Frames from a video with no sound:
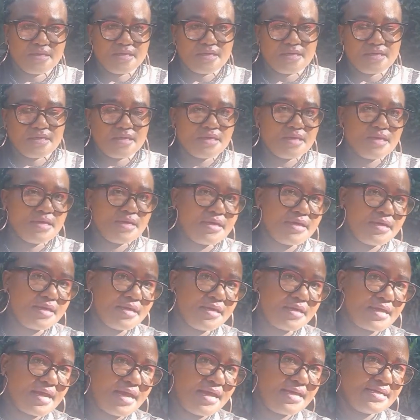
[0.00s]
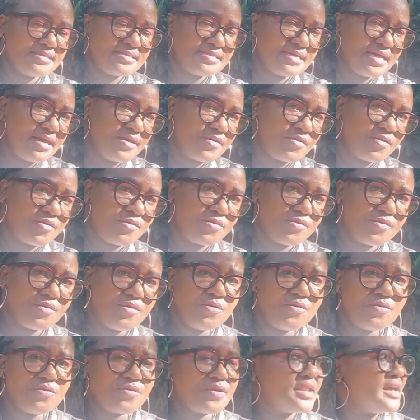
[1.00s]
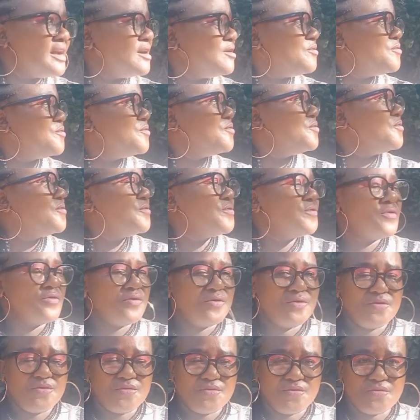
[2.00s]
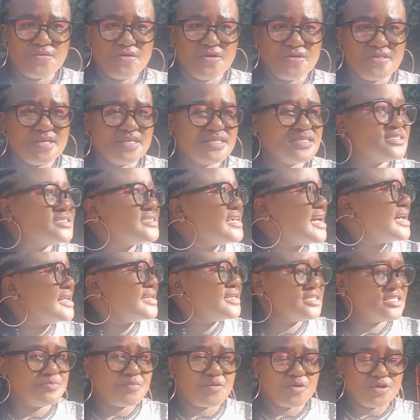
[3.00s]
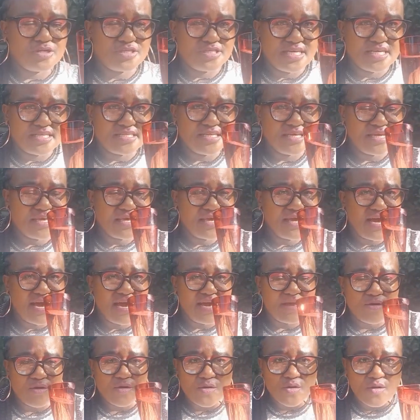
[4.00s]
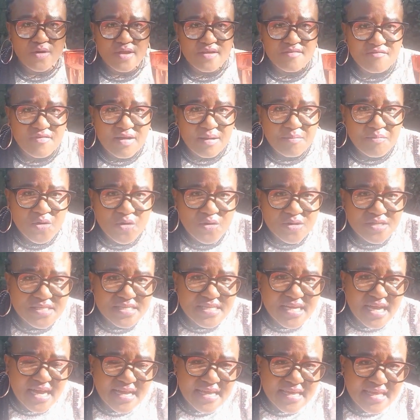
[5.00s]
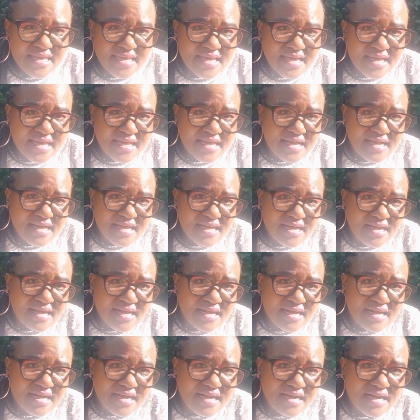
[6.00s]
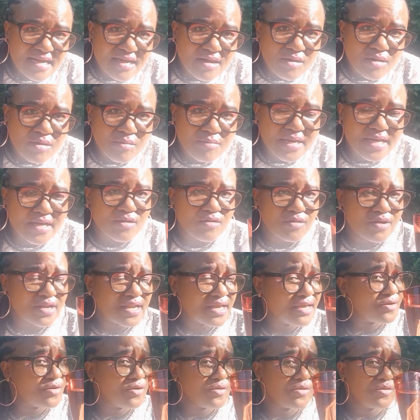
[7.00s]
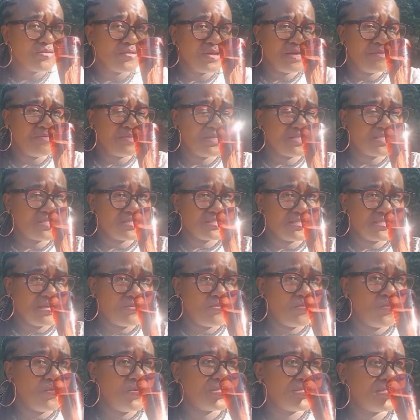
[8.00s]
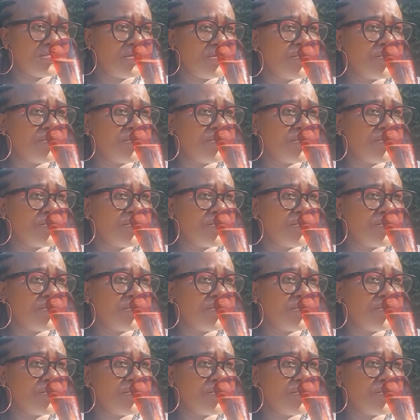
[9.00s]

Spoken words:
Hey, guys, I don't know now. You know, this sun is projecting here. I don't know if I'm not dark here. Oh, my God, I don't know. Let me drink some water.